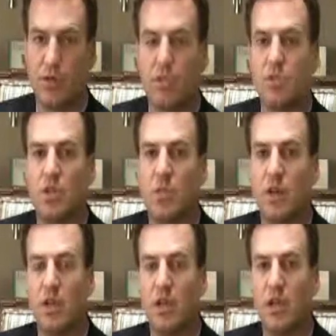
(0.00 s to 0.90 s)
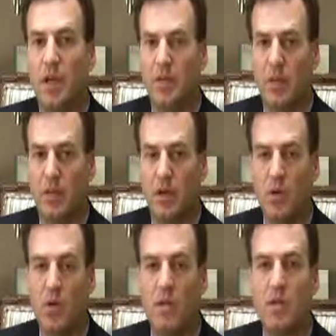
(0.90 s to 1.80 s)
carcinoma and
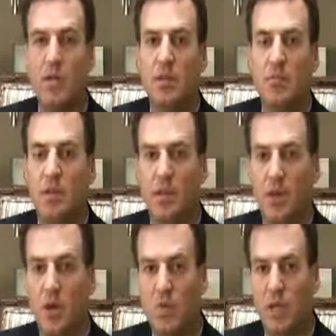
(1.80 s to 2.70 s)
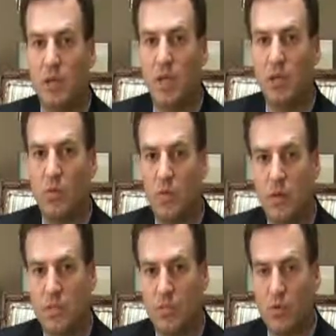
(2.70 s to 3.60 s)
melanoma, melanoma being the
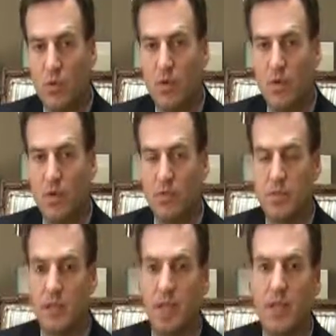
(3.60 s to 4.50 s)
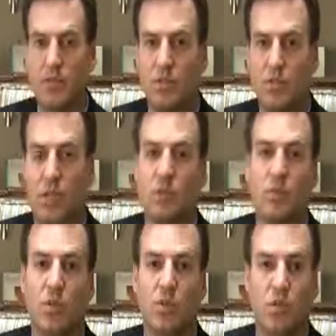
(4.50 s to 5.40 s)
rarest form of skin cancer but
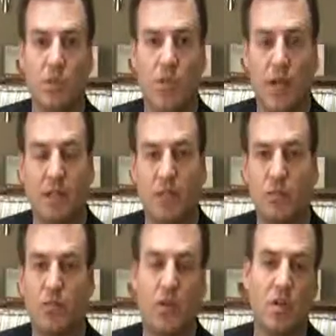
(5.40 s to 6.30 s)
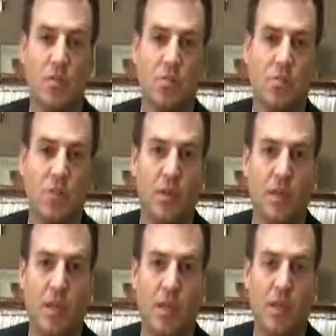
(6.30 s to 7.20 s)
also the most aggressive as far as its
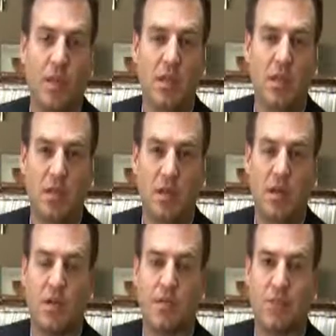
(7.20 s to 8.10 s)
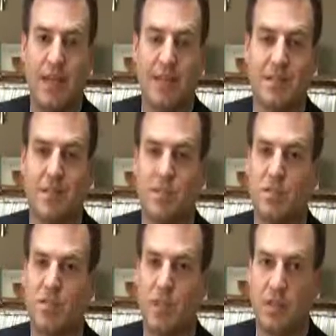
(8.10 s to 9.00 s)
ability to cause
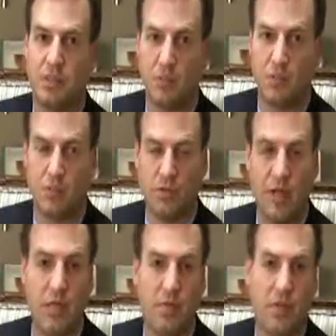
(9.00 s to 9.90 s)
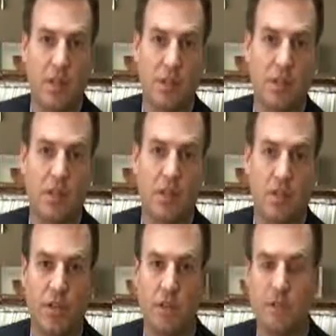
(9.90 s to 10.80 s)
metastasis and eventual death if left
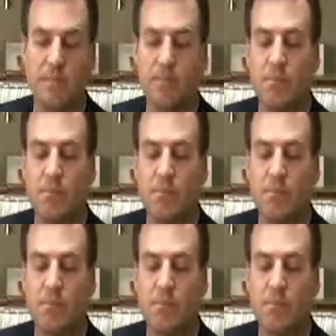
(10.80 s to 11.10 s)
untreated.